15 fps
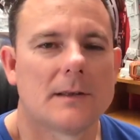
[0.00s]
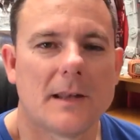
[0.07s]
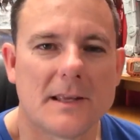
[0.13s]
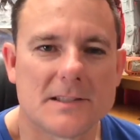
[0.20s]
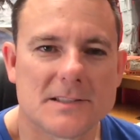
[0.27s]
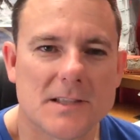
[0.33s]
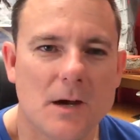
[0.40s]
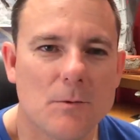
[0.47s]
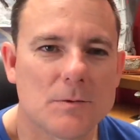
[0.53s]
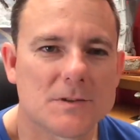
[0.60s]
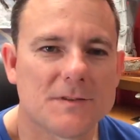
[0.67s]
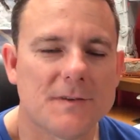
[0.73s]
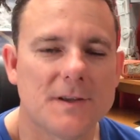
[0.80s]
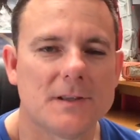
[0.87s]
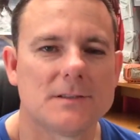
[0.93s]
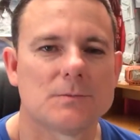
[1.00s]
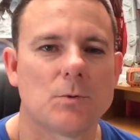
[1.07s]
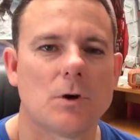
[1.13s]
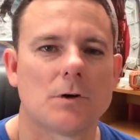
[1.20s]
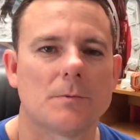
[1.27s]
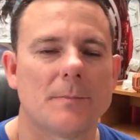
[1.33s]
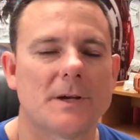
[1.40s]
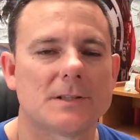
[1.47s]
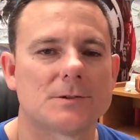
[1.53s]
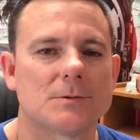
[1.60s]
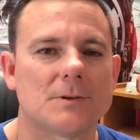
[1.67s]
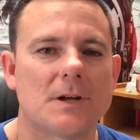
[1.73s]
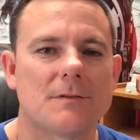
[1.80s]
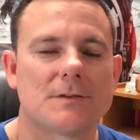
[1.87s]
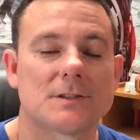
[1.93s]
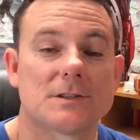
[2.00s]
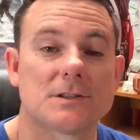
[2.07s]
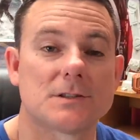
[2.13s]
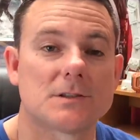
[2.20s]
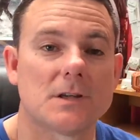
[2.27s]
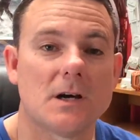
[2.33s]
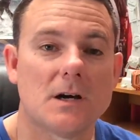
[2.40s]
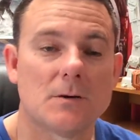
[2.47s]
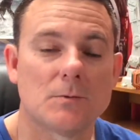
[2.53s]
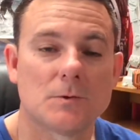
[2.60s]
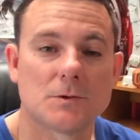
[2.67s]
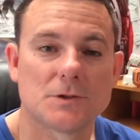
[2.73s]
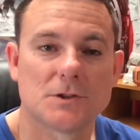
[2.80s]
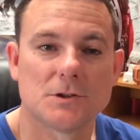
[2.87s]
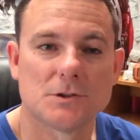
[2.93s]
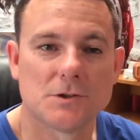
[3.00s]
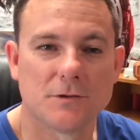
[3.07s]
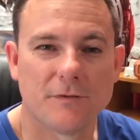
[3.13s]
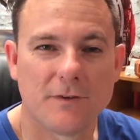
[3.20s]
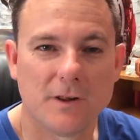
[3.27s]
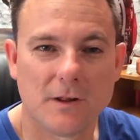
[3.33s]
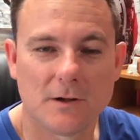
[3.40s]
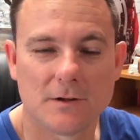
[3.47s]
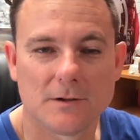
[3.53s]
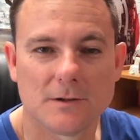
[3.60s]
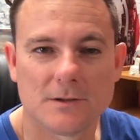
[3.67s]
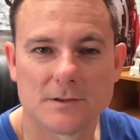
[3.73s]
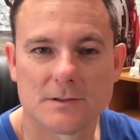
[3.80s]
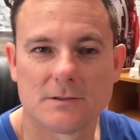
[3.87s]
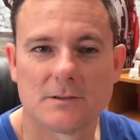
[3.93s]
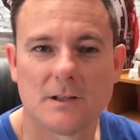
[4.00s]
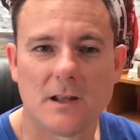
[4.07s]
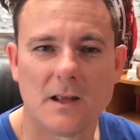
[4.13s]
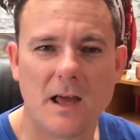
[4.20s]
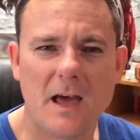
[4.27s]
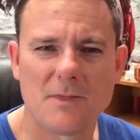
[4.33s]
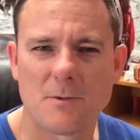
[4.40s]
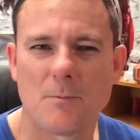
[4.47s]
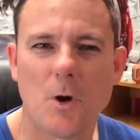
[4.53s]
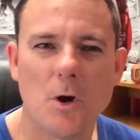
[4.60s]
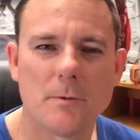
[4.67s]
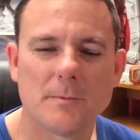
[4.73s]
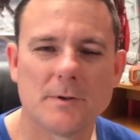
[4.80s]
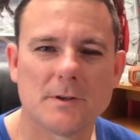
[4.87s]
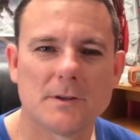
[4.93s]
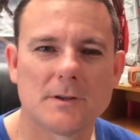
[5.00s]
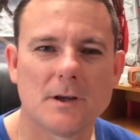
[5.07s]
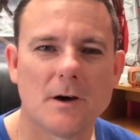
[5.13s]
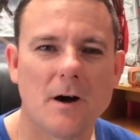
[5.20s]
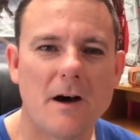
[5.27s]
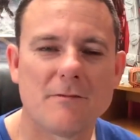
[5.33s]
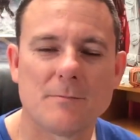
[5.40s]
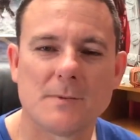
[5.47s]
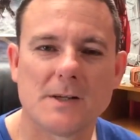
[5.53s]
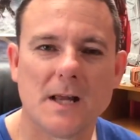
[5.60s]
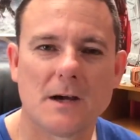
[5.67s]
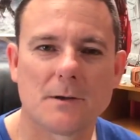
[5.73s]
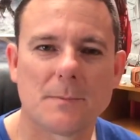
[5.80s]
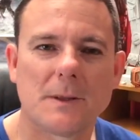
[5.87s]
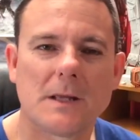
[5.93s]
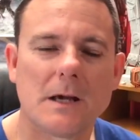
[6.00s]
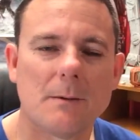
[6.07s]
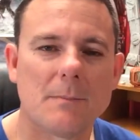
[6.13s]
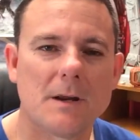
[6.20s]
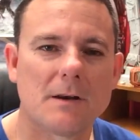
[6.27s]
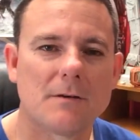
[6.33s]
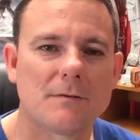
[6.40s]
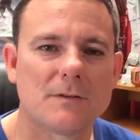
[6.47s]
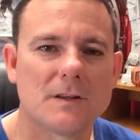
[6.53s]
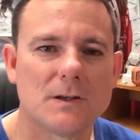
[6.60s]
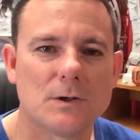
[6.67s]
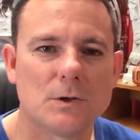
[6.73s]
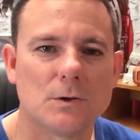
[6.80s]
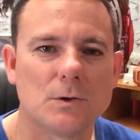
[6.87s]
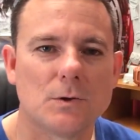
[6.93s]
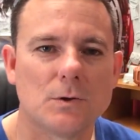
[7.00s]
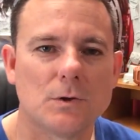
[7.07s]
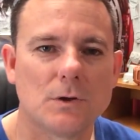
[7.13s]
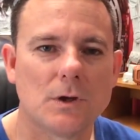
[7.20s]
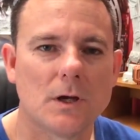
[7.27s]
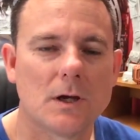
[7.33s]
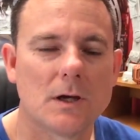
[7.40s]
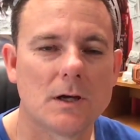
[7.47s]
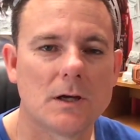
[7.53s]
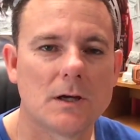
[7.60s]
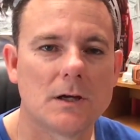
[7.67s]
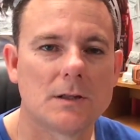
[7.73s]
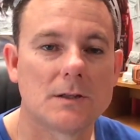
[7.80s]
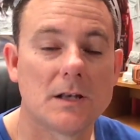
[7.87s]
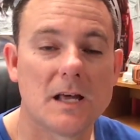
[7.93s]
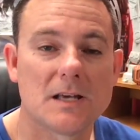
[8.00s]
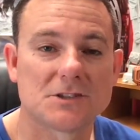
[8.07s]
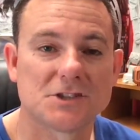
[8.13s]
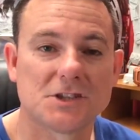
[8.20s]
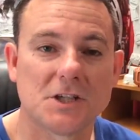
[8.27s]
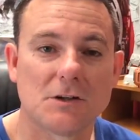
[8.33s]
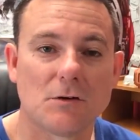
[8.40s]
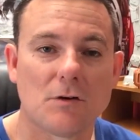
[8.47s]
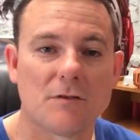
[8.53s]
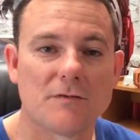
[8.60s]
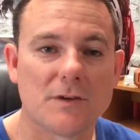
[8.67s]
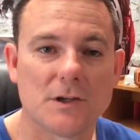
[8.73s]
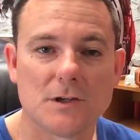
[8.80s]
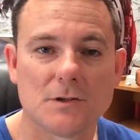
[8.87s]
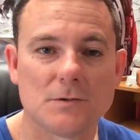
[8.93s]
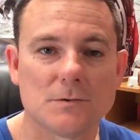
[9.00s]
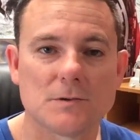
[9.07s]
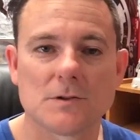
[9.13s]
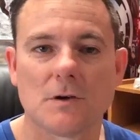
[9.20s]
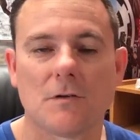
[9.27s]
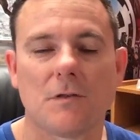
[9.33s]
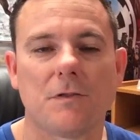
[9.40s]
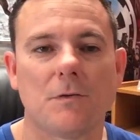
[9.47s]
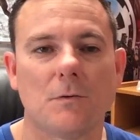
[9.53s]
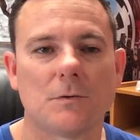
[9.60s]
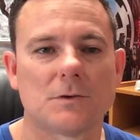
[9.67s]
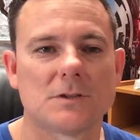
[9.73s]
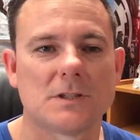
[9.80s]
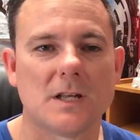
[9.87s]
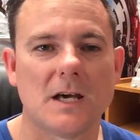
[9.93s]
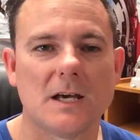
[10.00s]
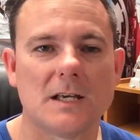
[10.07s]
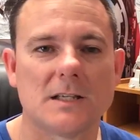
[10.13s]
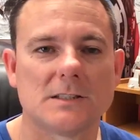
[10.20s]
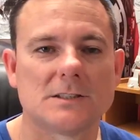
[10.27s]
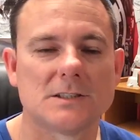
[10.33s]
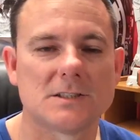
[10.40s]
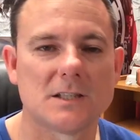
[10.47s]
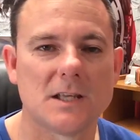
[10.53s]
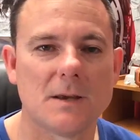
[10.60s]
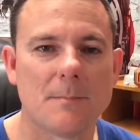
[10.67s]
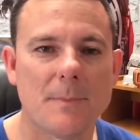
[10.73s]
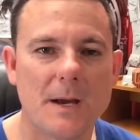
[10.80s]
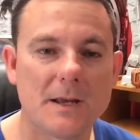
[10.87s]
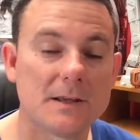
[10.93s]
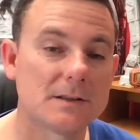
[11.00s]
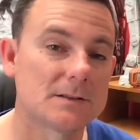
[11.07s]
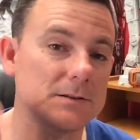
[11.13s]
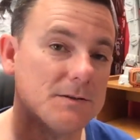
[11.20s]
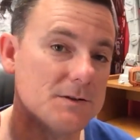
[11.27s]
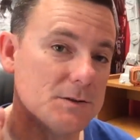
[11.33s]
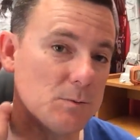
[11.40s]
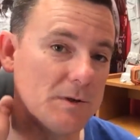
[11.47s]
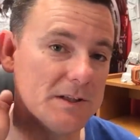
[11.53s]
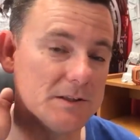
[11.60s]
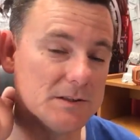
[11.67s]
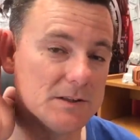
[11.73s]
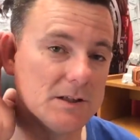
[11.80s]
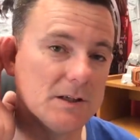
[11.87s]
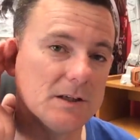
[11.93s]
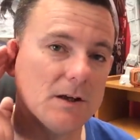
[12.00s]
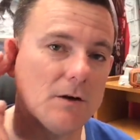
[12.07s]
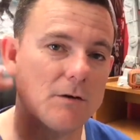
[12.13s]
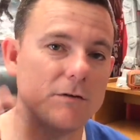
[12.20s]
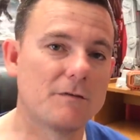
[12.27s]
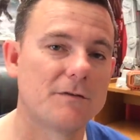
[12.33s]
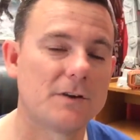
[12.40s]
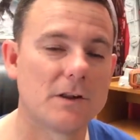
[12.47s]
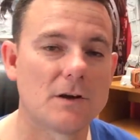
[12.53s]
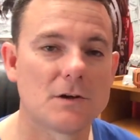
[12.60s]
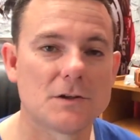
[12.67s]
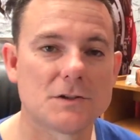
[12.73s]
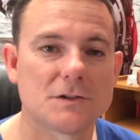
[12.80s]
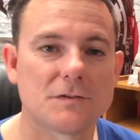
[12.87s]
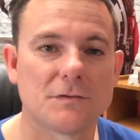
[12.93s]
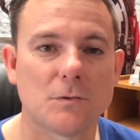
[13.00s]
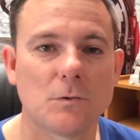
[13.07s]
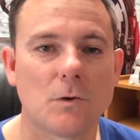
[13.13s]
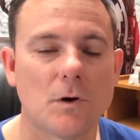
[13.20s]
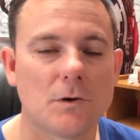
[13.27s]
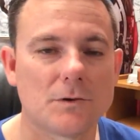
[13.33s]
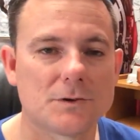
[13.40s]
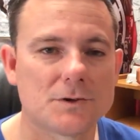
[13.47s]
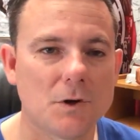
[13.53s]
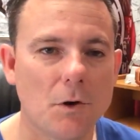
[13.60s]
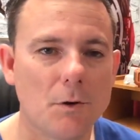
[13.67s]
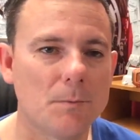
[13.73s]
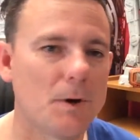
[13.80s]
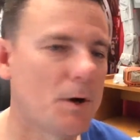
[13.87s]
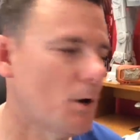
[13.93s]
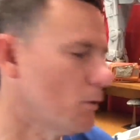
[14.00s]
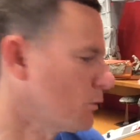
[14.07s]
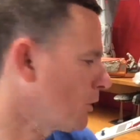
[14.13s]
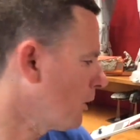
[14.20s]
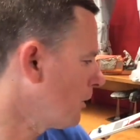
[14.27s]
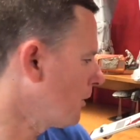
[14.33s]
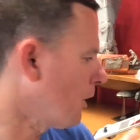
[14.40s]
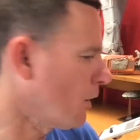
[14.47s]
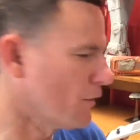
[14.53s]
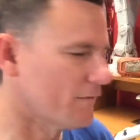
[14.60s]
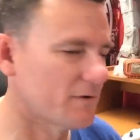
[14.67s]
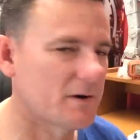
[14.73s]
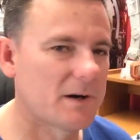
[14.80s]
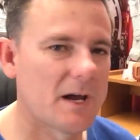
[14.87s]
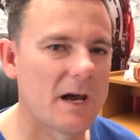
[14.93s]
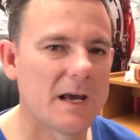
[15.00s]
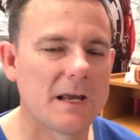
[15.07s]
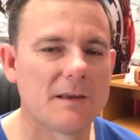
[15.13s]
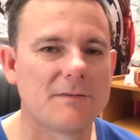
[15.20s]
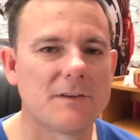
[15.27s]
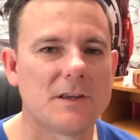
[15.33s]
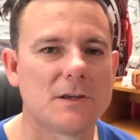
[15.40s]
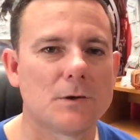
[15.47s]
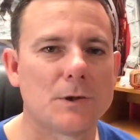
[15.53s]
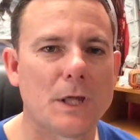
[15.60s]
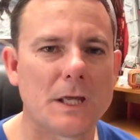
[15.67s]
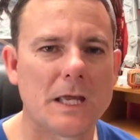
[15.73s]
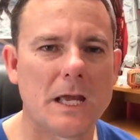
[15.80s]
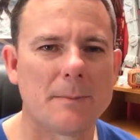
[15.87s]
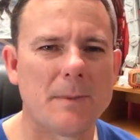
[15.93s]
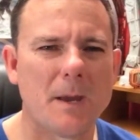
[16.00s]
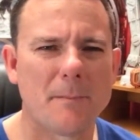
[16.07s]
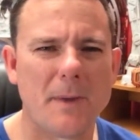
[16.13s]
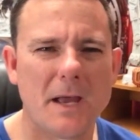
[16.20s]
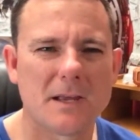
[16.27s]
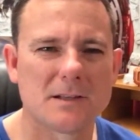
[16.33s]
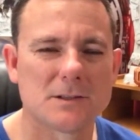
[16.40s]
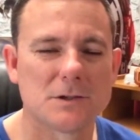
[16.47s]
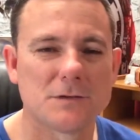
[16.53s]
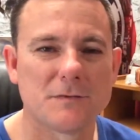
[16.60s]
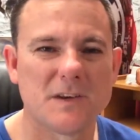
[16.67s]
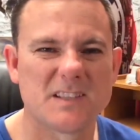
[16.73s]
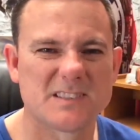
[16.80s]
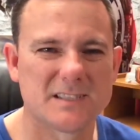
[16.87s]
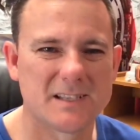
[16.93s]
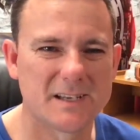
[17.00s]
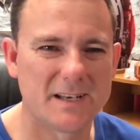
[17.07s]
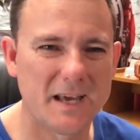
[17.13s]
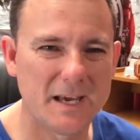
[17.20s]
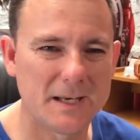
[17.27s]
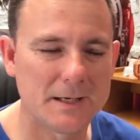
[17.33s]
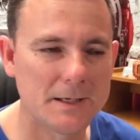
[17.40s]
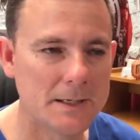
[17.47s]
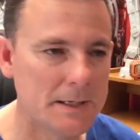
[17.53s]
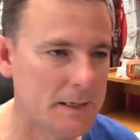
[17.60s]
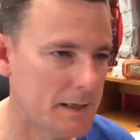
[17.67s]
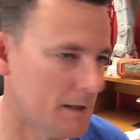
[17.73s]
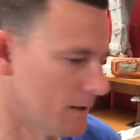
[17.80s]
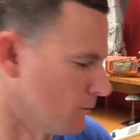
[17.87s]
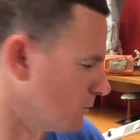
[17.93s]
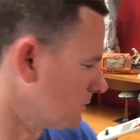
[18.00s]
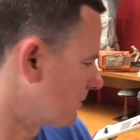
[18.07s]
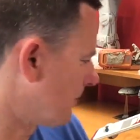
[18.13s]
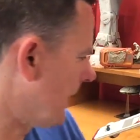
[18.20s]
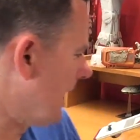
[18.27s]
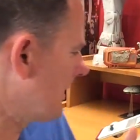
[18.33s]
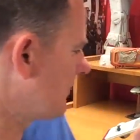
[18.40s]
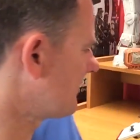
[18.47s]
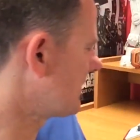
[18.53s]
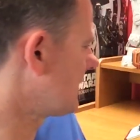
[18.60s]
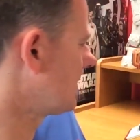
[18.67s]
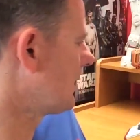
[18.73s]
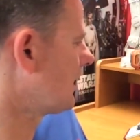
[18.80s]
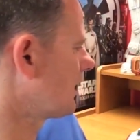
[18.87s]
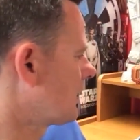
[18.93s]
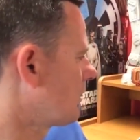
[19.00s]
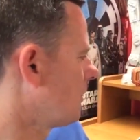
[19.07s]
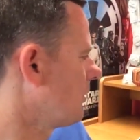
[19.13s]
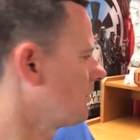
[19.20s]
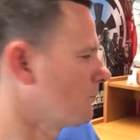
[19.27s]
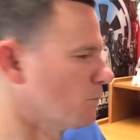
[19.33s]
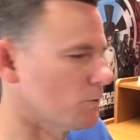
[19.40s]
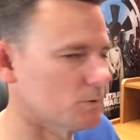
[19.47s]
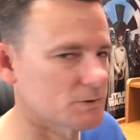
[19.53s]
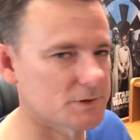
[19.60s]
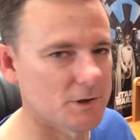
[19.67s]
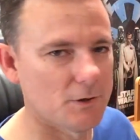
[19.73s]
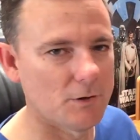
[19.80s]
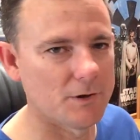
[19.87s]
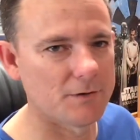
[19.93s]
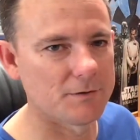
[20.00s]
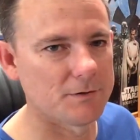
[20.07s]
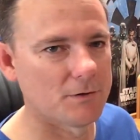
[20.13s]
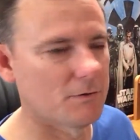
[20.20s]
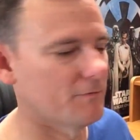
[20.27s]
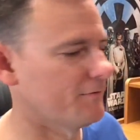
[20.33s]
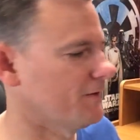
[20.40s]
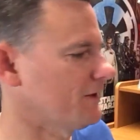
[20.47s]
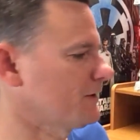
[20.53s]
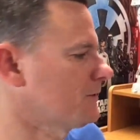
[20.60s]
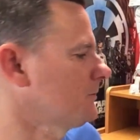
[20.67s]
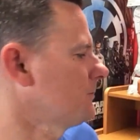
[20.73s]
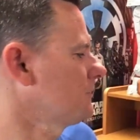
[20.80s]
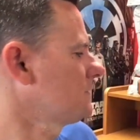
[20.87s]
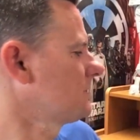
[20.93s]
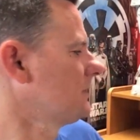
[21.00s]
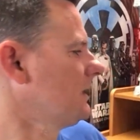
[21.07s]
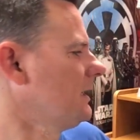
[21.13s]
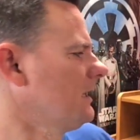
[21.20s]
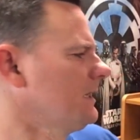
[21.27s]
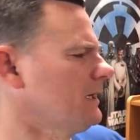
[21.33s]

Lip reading: G'day Star Wars fans, welcome back to another Star Wars YouTube video. At the moment, I haven't been able to pick up any of the new The Last Jedi vehicles, so I thought today, just to get back into the swing of videos for October, I'll go over a vehicle that came out back in 2008. It was part of the Clone Wars line of vehicles.